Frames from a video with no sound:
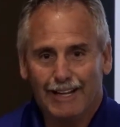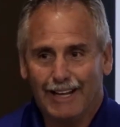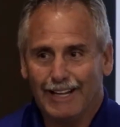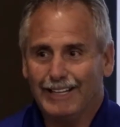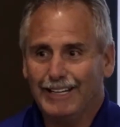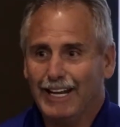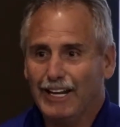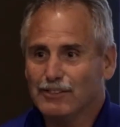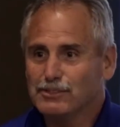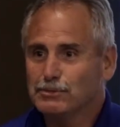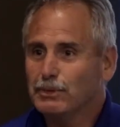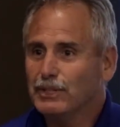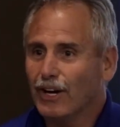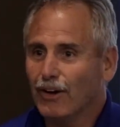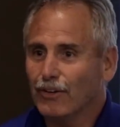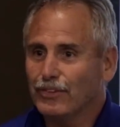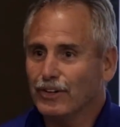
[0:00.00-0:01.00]
and Dave's
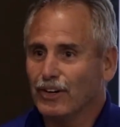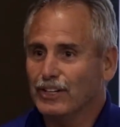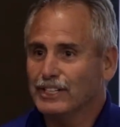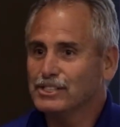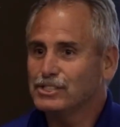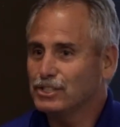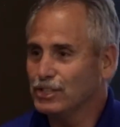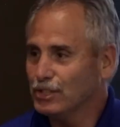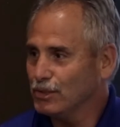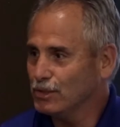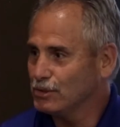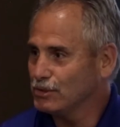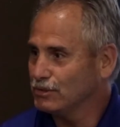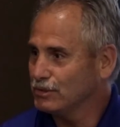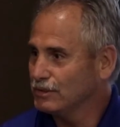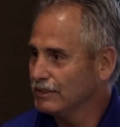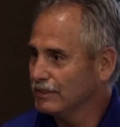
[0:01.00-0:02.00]
been out there in his
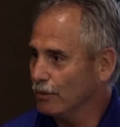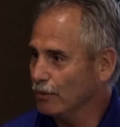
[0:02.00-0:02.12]
shoes